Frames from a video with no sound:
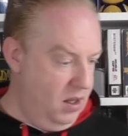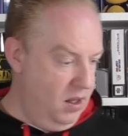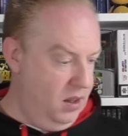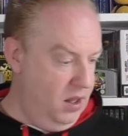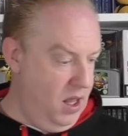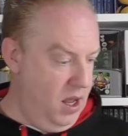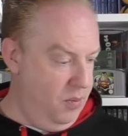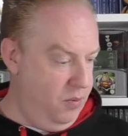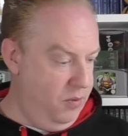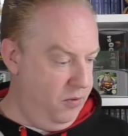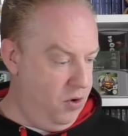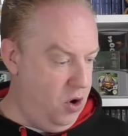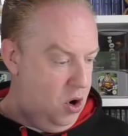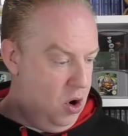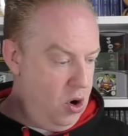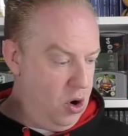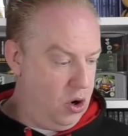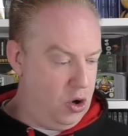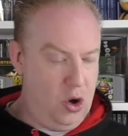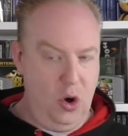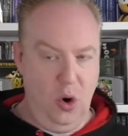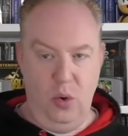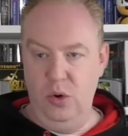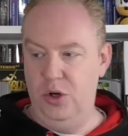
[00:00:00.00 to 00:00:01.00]
Then we've
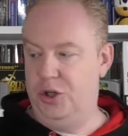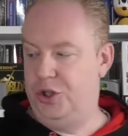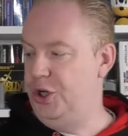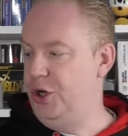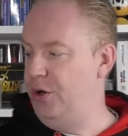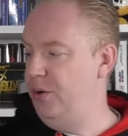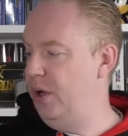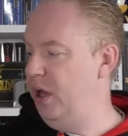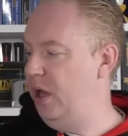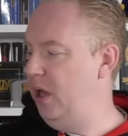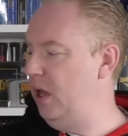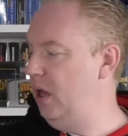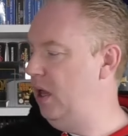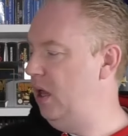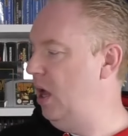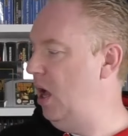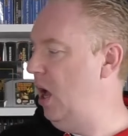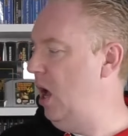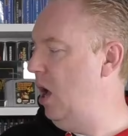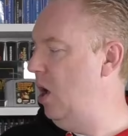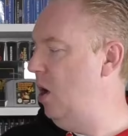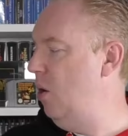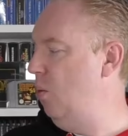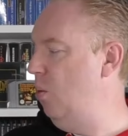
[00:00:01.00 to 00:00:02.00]
got Call of Duty
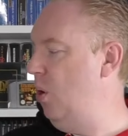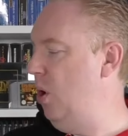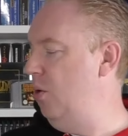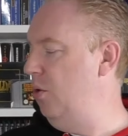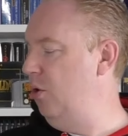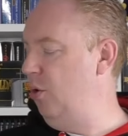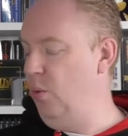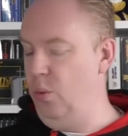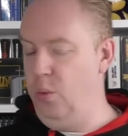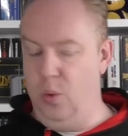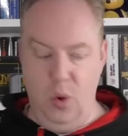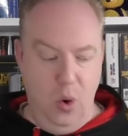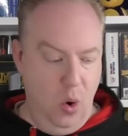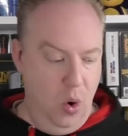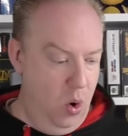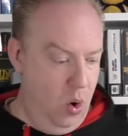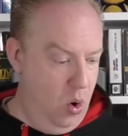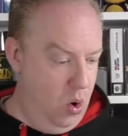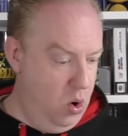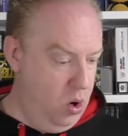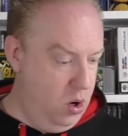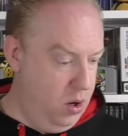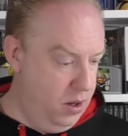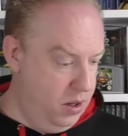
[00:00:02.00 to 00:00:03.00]
World at
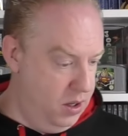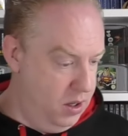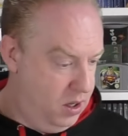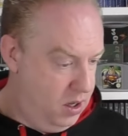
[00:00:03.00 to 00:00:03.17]
War.